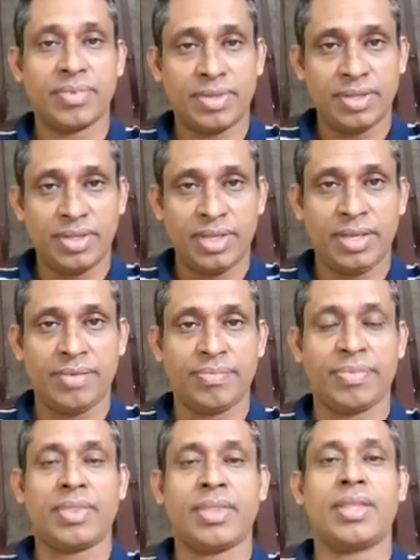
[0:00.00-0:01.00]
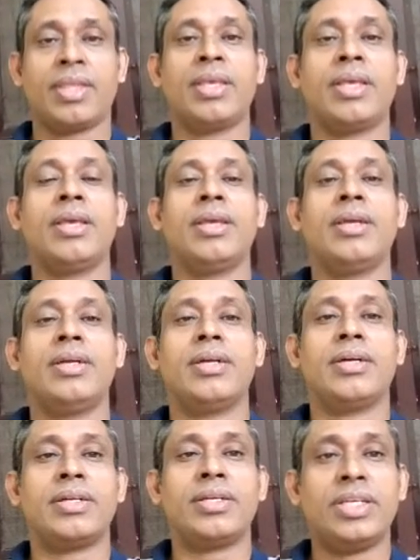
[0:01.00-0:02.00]
the
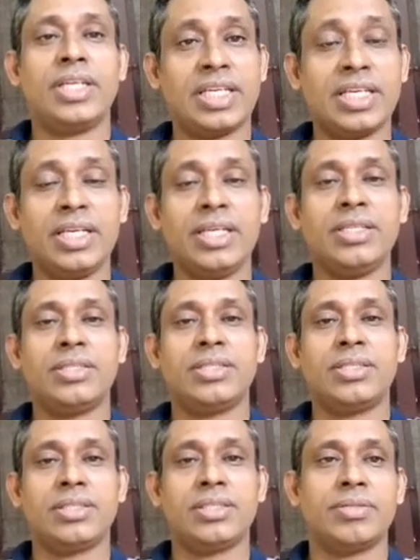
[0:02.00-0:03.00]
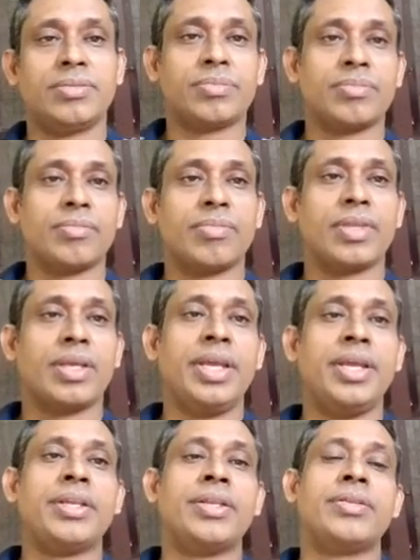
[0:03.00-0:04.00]
decrease
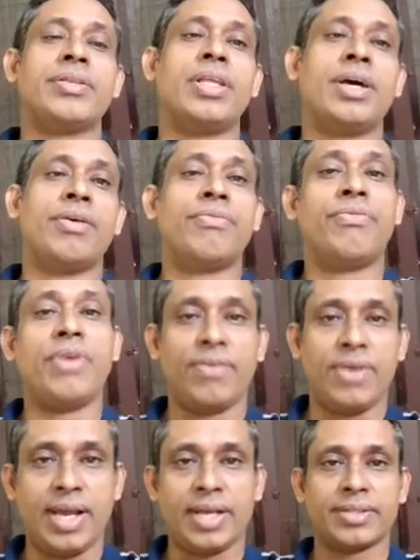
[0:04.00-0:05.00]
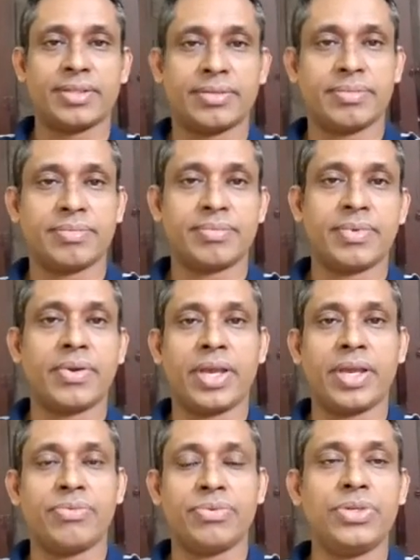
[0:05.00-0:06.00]
in the wavelength.
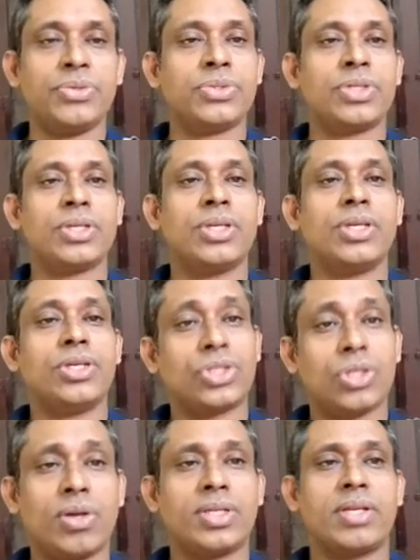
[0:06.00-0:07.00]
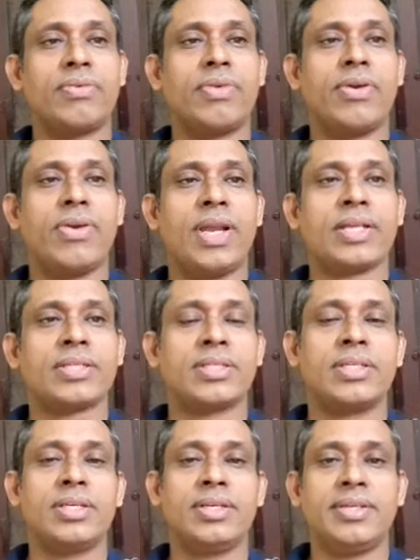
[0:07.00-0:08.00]
Okay, if we use shorter wavelengths,
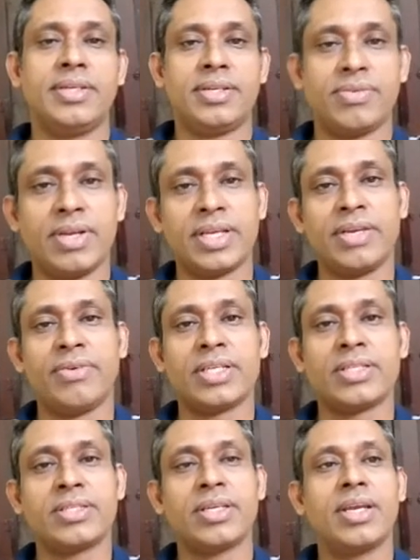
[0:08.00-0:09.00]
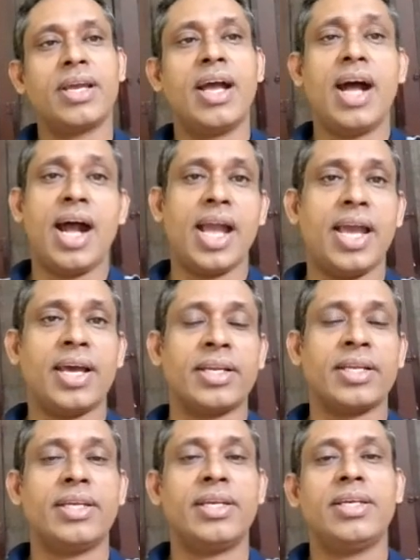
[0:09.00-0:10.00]
it will give us higher
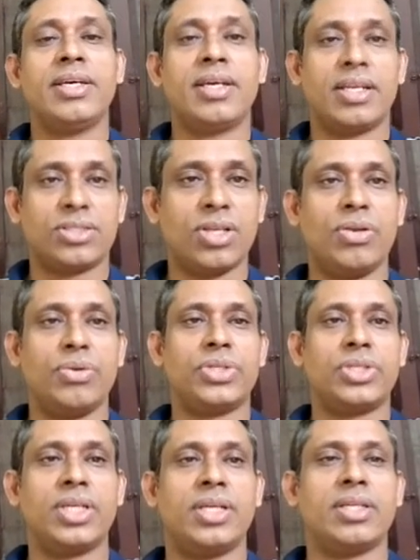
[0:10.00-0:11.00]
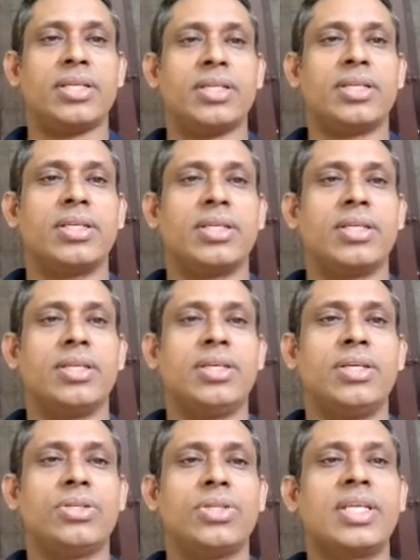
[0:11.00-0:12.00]
resolution.
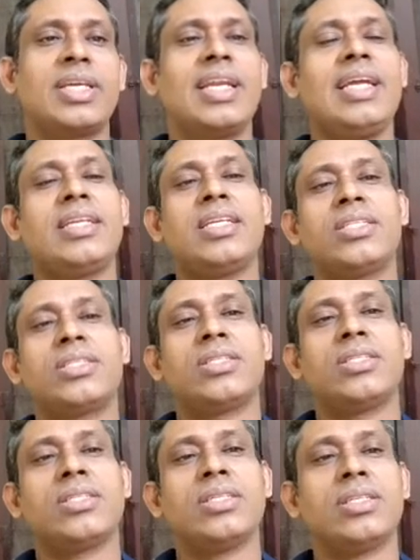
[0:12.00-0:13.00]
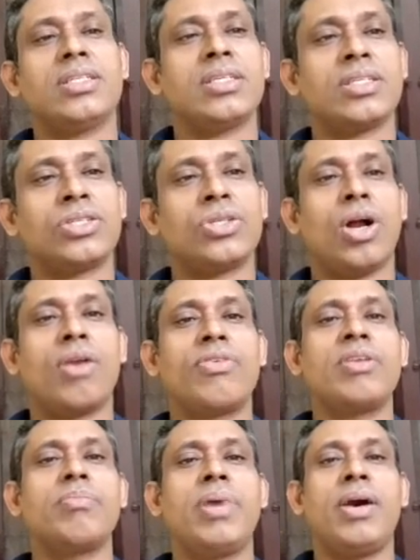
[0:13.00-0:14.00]
So the greatest
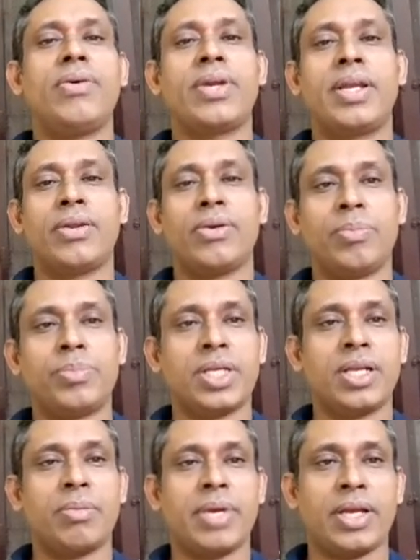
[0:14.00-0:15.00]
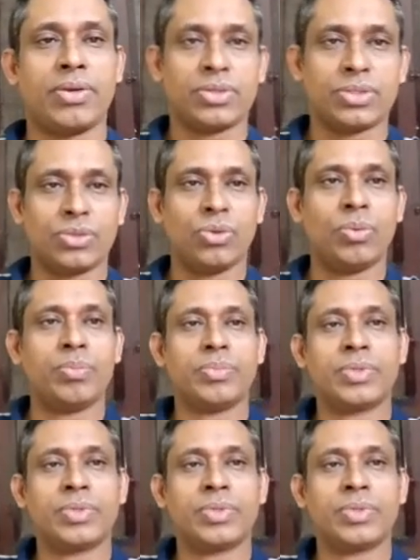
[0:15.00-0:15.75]
resolving power in optical microscope,